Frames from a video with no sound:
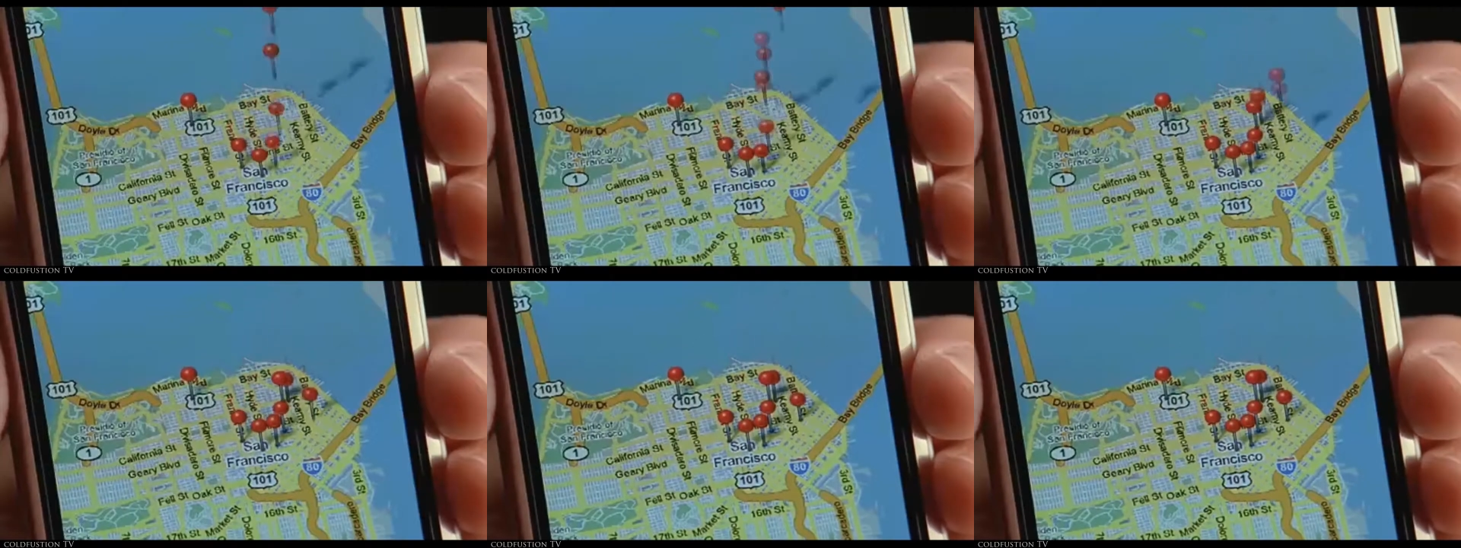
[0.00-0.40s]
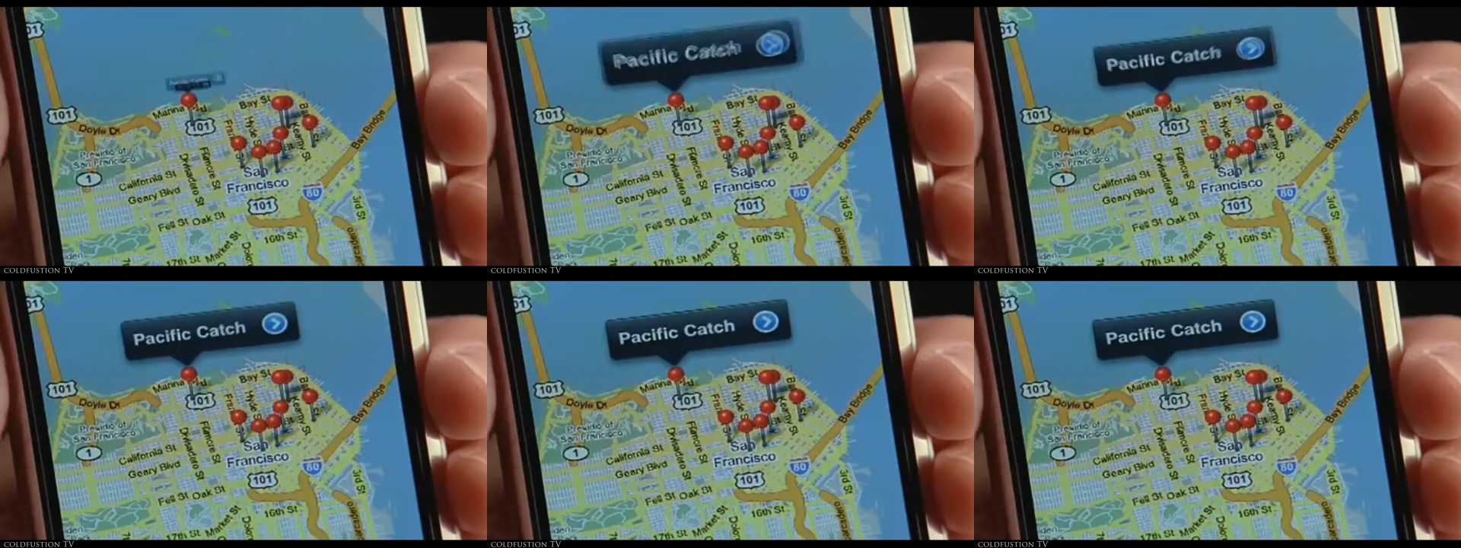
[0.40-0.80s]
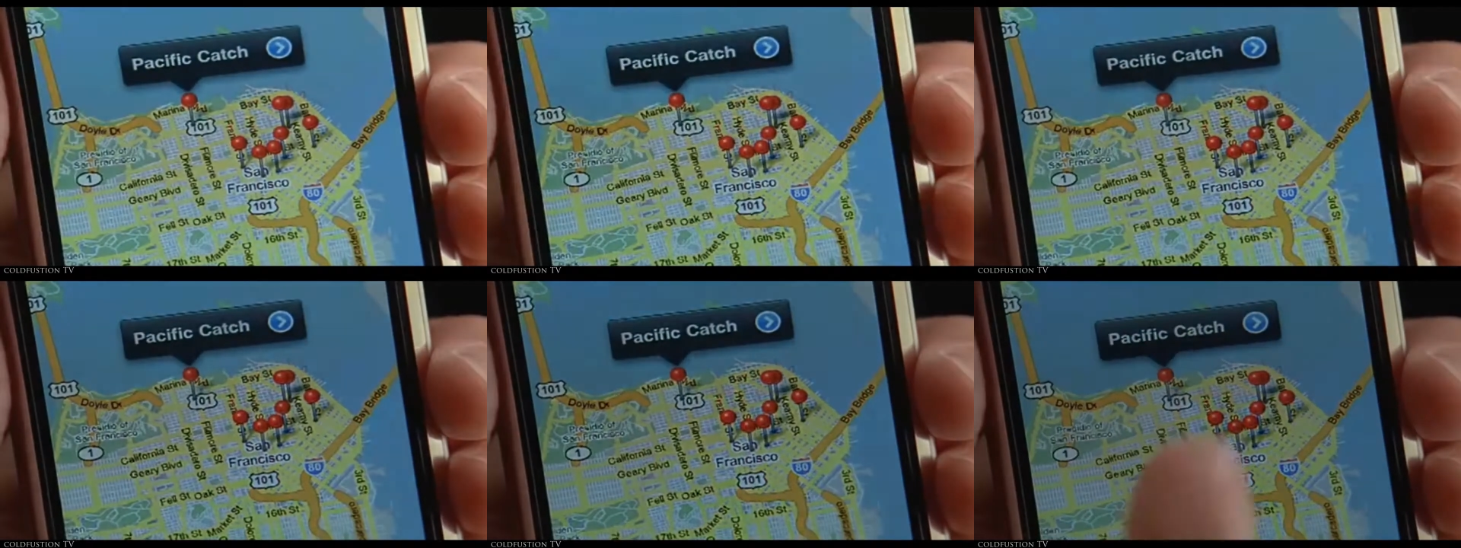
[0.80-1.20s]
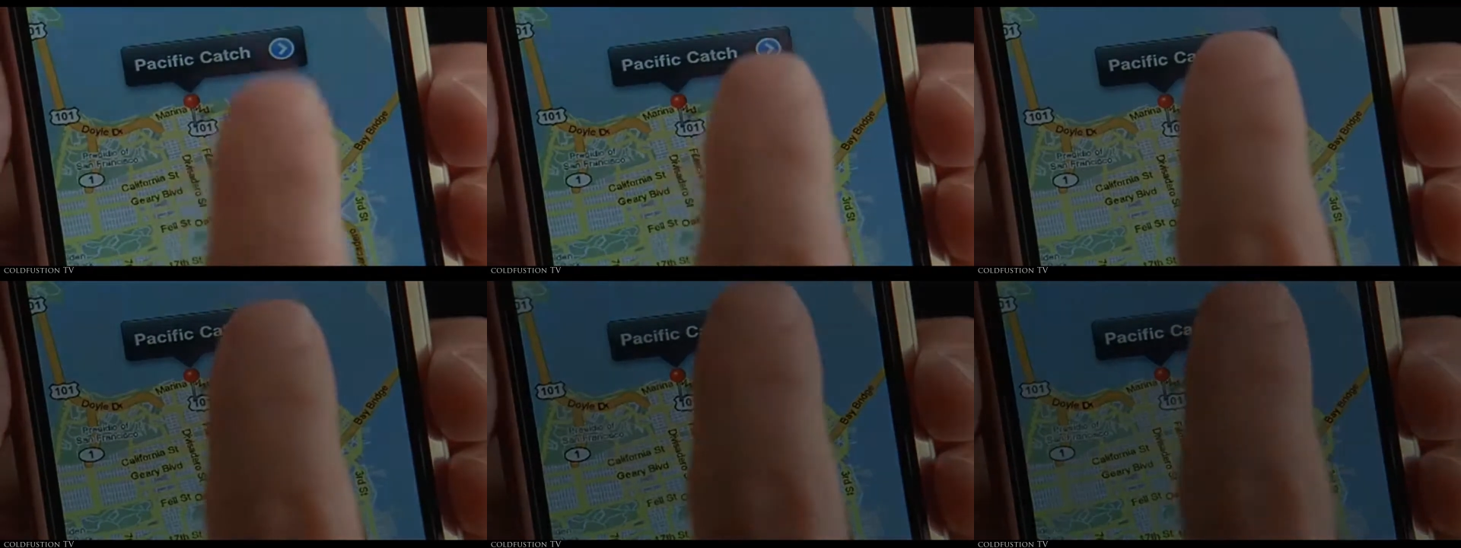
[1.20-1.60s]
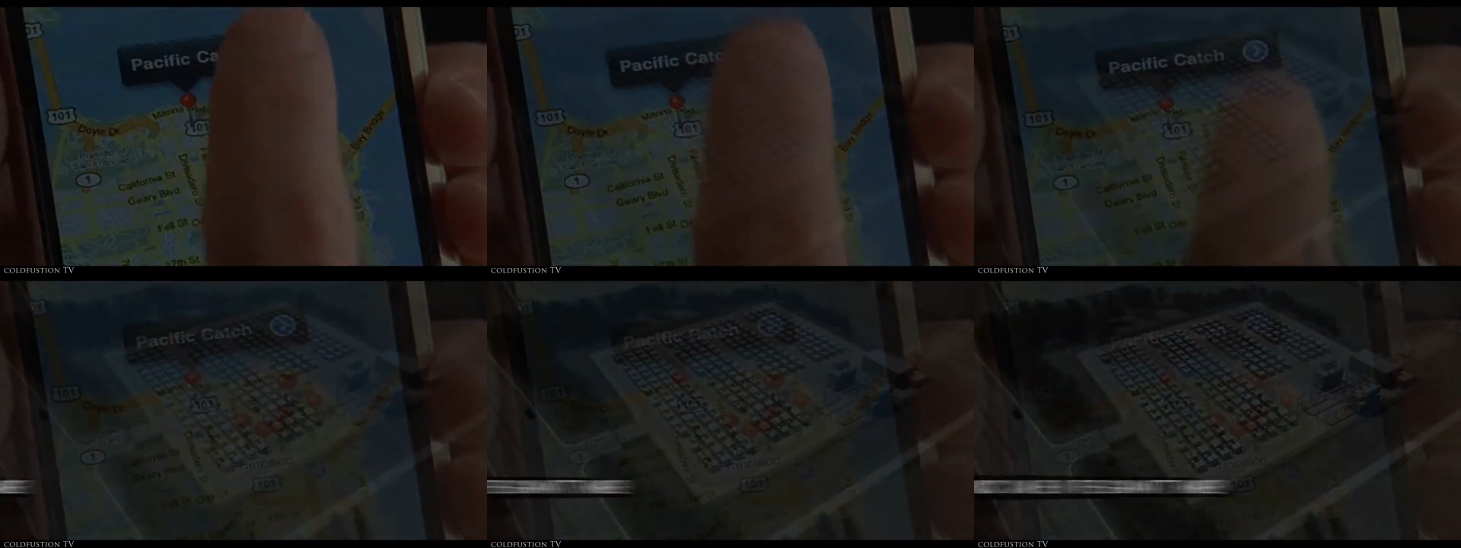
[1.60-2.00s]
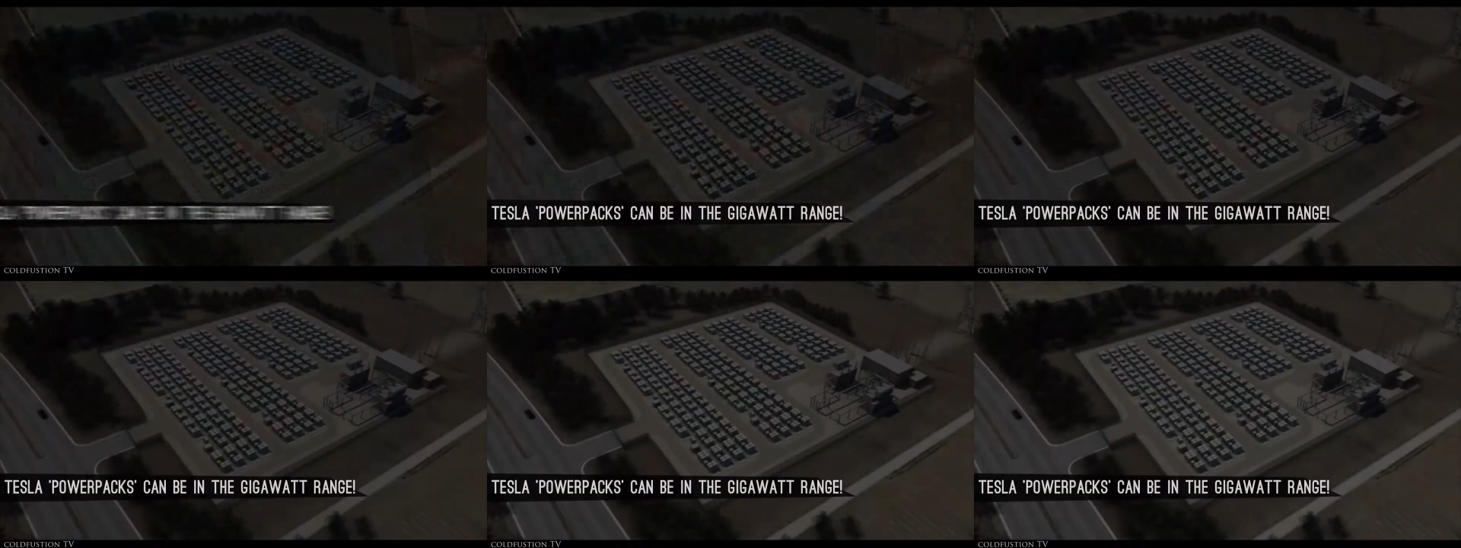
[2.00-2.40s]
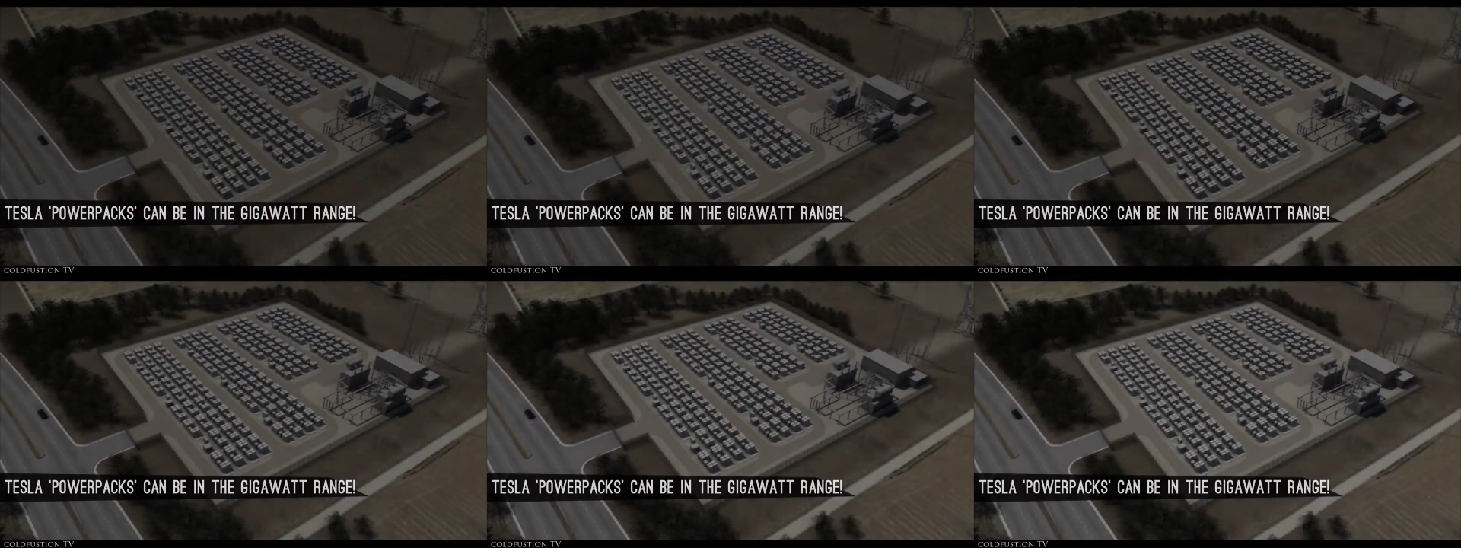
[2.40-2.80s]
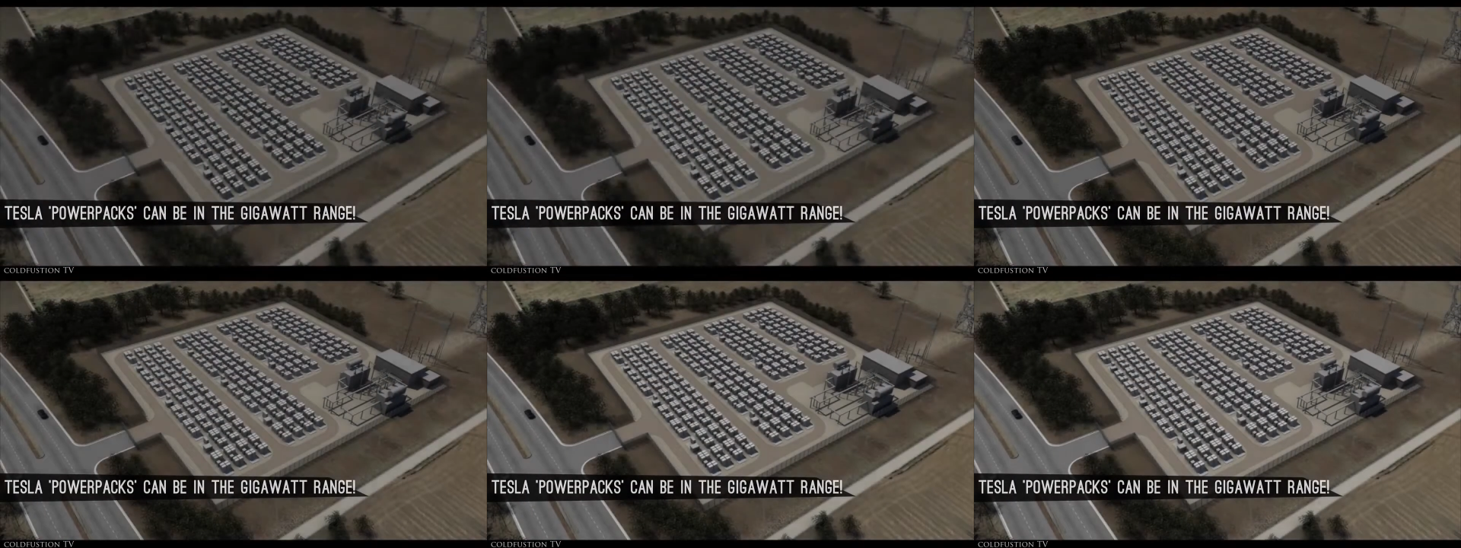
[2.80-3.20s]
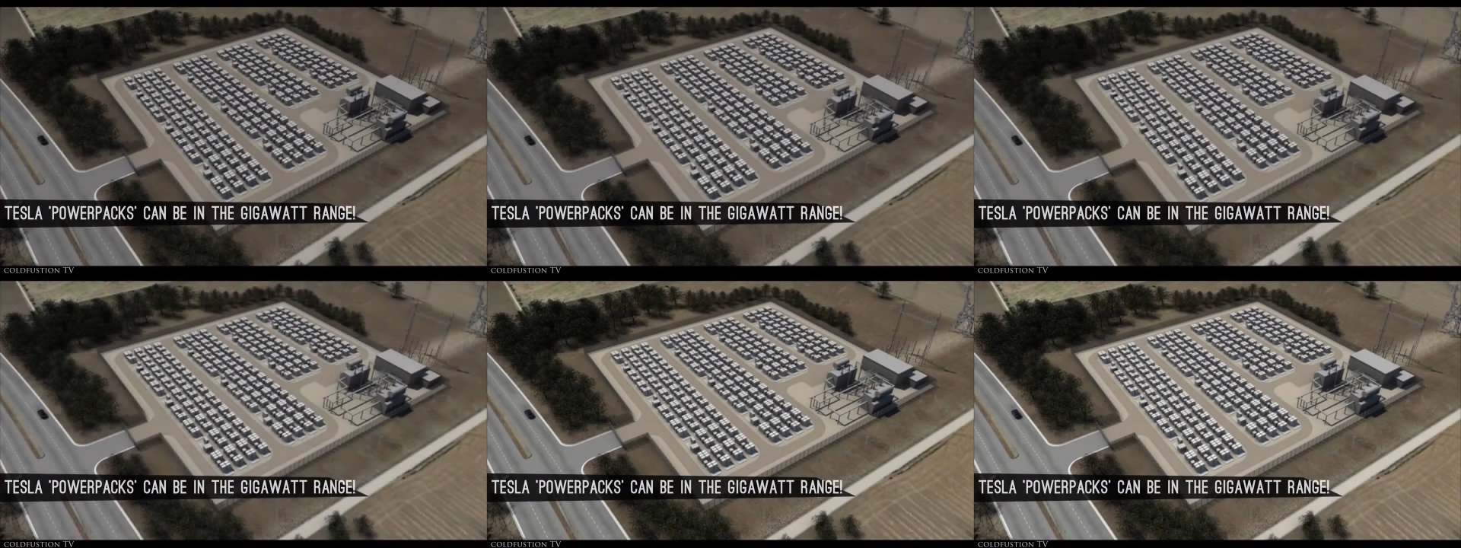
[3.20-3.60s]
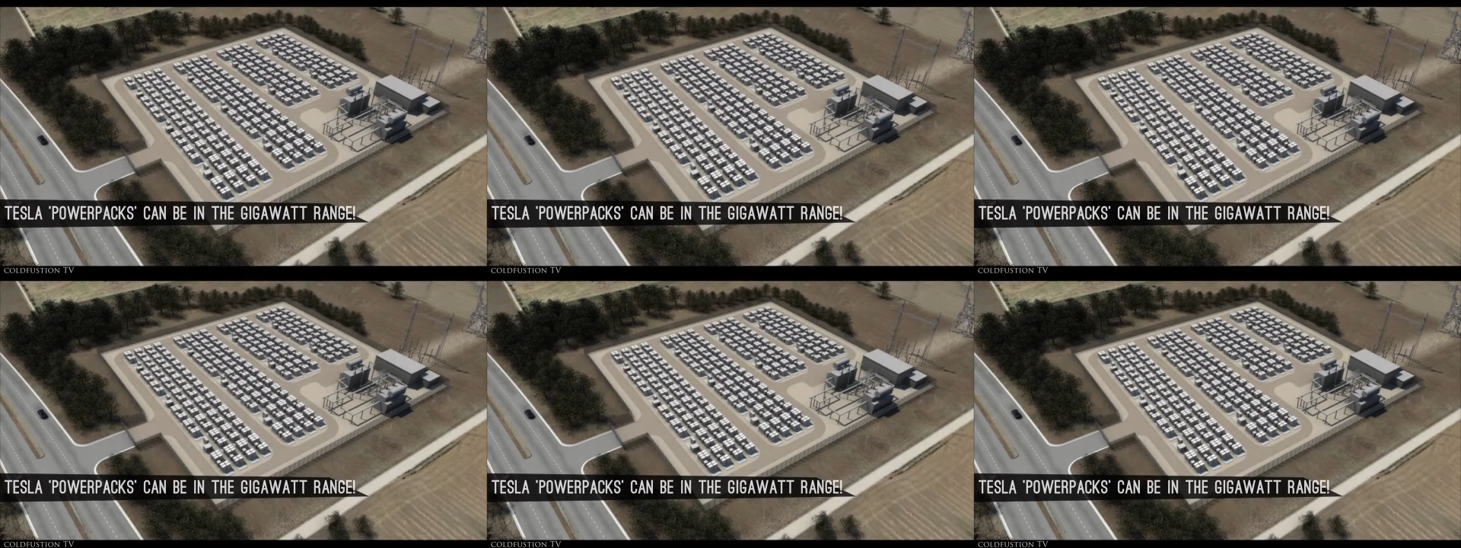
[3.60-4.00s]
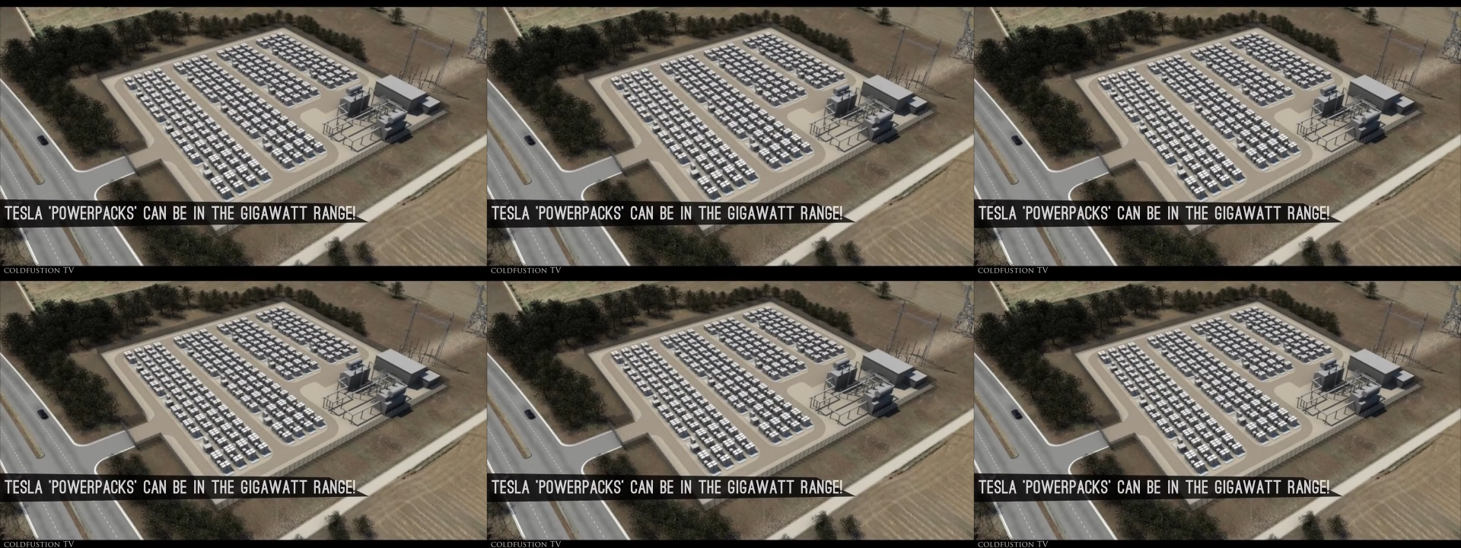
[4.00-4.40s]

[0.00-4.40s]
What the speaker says: Nobody's mouth can be seen.